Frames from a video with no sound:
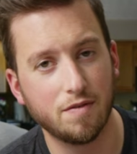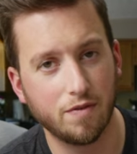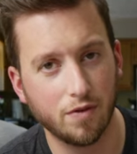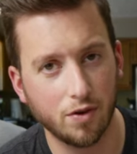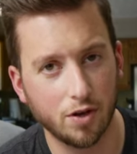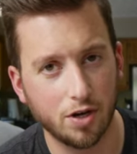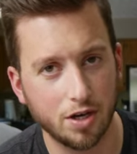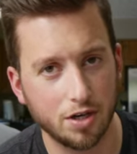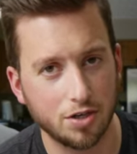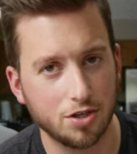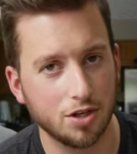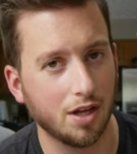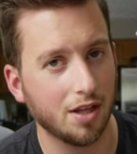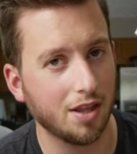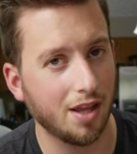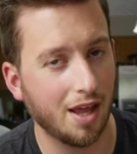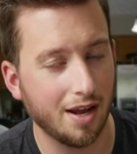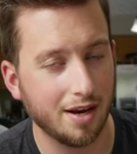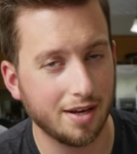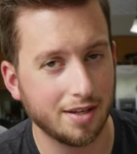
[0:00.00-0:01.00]
footage, a
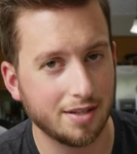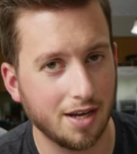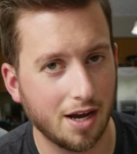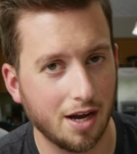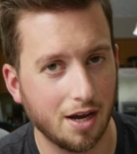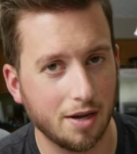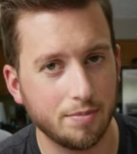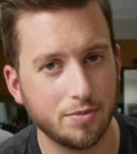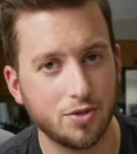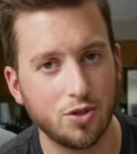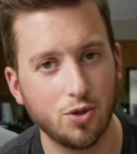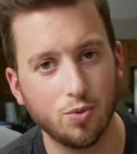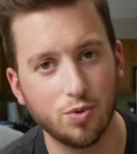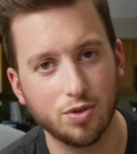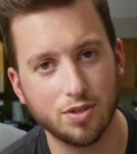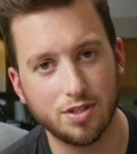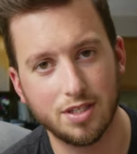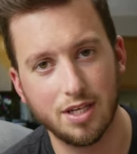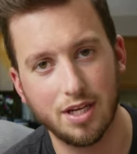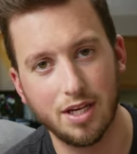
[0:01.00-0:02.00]
lot of times you
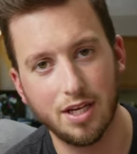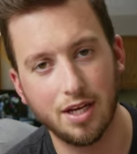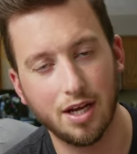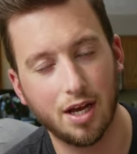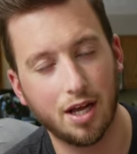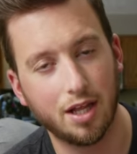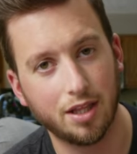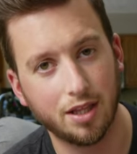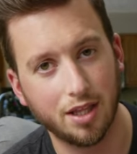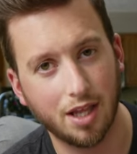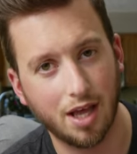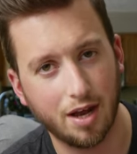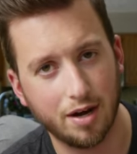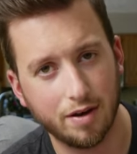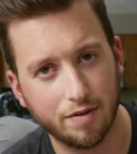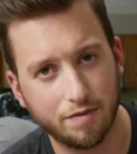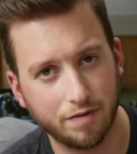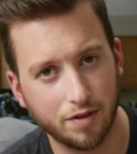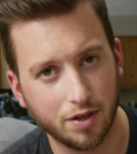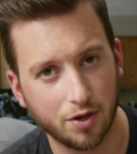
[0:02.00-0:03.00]
will see a lot
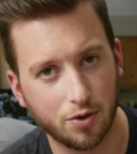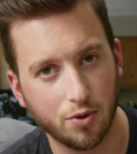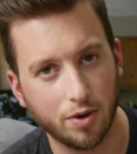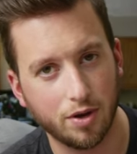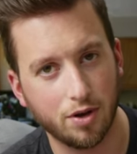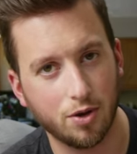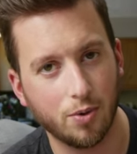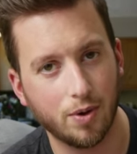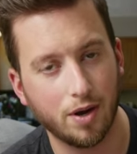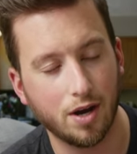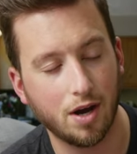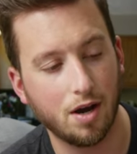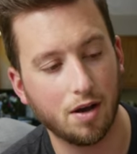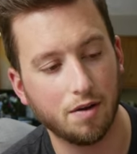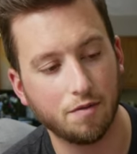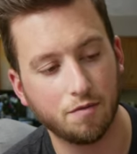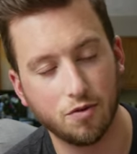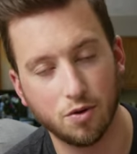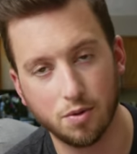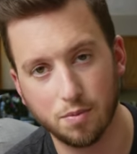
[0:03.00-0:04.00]
of flickering going
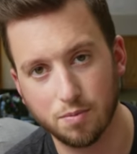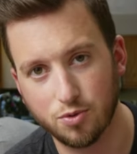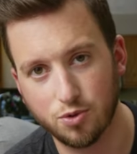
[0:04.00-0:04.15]
on from